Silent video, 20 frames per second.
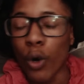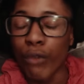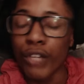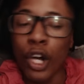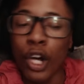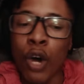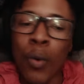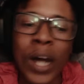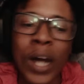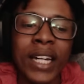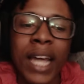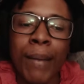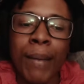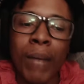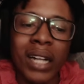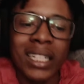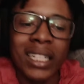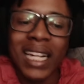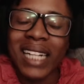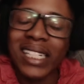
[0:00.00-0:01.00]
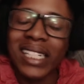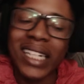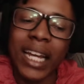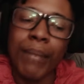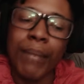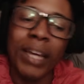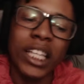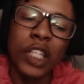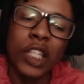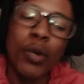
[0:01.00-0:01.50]
if you don't want that money, that shit ain't
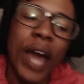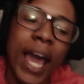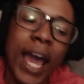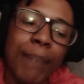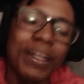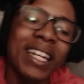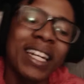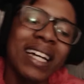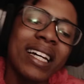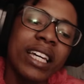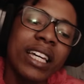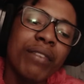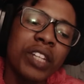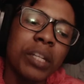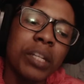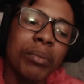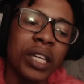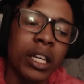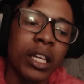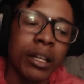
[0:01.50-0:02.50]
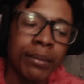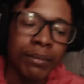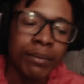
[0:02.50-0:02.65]
making you happy, nigga. Give it to me.